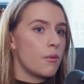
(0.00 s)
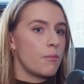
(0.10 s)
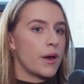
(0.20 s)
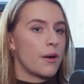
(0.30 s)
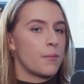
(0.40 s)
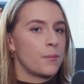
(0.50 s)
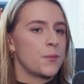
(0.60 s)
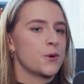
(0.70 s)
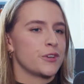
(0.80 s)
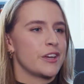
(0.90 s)
But
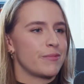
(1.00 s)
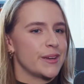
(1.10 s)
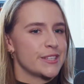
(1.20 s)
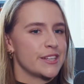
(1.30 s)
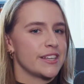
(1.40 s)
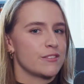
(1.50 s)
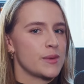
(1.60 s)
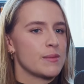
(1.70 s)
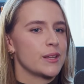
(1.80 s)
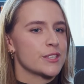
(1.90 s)
Portrait of Britain gives
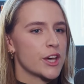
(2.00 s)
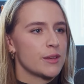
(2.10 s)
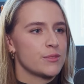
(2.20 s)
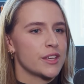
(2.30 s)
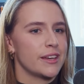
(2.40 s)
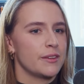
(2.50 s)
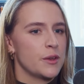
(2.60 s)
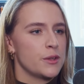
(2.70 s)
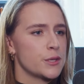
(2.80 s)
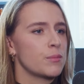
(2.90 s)
people a time to
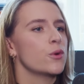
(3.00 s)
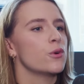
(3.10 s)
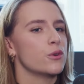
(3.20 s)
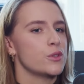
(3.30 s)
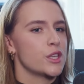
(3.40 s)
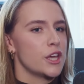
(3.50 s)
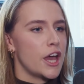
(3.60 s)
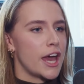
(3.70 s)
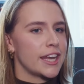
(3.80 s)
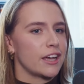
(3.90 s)
pause
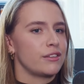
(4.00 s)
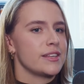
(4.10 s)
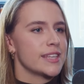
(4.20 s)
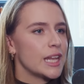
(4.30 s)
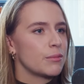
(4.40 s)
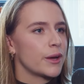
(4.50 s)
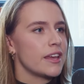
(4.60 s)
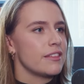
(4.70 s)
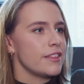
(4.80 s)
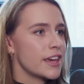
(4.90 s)
and actually
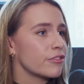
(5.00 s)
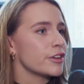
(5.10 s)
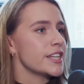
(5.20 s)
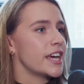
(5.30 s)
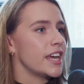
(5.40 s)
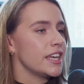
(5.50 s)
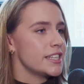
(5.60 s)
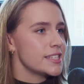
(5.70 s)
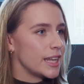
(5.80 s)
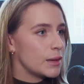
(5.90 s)
celebrate the everyday,
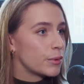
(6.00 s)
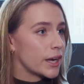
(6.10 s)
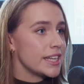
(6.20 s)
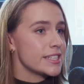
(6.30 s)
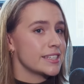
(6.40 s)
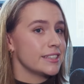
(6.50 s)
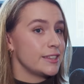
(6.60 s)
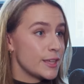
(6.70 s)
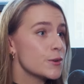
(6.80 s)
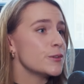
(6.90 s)
celebrate
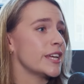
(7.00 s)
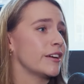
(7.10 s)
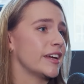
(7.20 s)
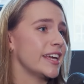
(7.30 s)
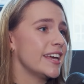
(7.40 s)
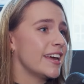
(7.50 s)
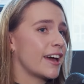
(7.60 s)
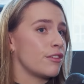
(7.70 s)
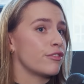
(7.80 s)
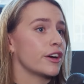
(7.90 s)
the ordinary,
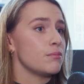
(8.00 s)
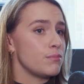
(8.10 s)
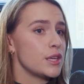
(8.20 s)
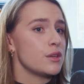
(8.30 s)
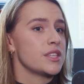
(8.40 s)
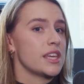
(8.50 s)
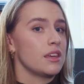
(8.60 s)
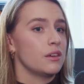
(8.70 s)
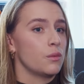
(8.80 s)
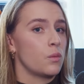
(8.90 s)
and find
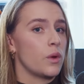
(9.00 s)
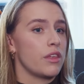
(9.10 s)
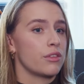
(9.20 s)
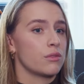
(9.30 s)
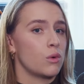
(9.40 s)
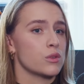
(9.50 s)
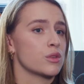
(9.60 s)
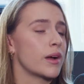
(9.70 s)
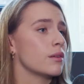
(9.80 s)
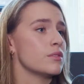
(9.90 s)
beauty with what
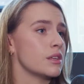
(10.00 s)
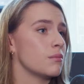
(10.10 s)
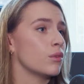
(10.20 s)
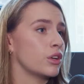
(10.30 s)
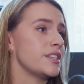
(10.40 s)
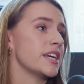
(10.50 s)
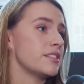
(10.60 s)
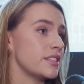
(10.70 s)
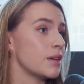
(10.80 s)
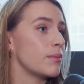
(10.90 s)
surrounds them on a
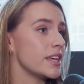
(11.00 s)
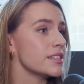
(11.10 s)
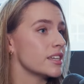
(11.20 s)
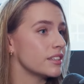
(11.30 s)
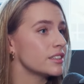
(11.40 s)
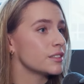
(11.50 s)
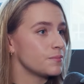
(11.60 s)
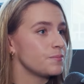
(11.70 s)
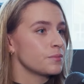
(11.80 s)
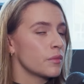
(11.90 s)
day-to-day basis.
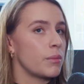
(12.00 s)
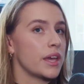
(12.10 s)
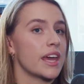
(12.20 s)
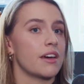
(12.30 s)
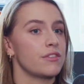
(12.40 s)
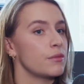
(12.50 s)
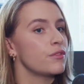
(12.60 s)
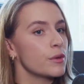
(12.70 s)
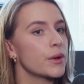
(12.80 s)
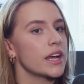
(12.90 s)
But
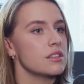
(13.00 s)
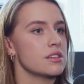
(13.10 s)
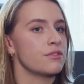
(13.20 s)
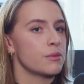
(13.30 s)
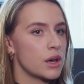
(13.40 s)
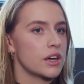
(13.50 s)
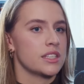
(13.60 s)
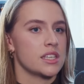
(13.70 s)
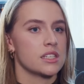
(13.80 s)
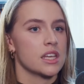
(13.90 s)
for brands and for
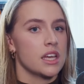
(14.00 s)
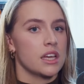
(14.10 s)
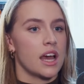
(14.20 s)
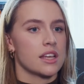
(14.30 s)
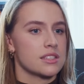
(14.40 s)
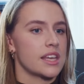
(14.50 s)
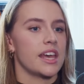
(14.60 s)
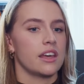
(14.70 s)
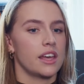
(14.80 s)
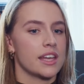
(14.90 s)
marketers, as I
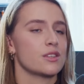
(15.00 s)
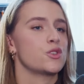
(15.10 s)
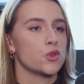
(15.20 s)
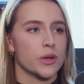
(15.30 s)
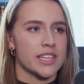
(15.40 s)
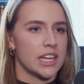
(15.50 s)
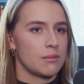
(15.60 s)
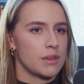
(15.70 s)
say, it's a storytelling